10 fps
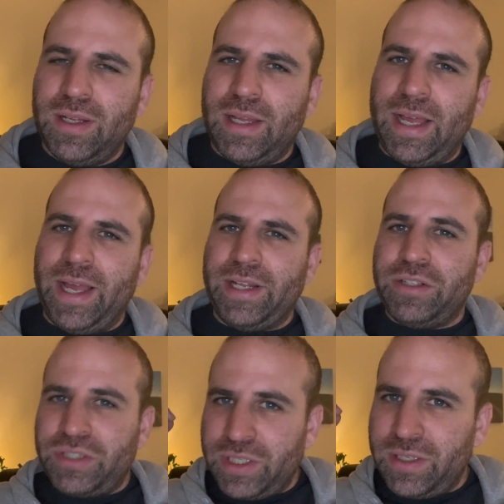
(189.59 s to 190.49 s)

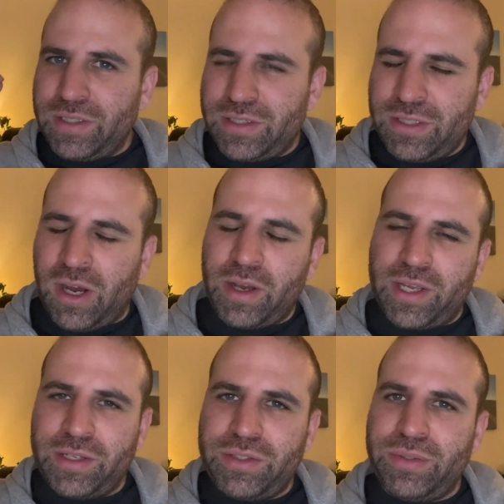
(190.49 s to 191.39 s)
and she's
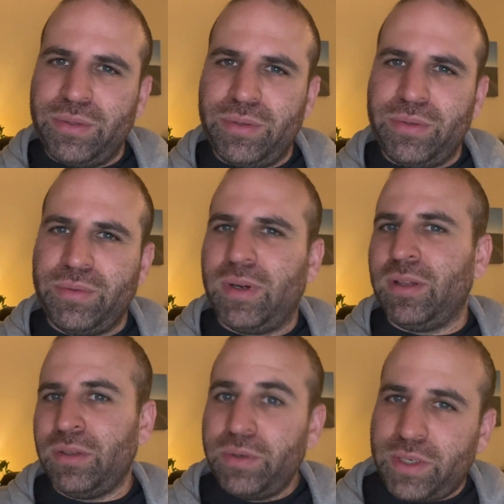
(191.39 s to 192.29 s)
talking to
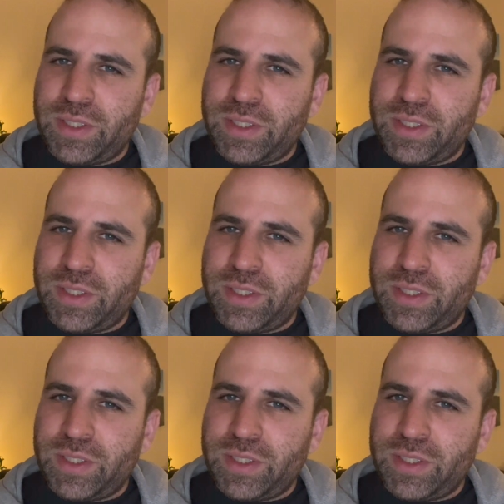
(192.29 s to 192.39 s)
Lukas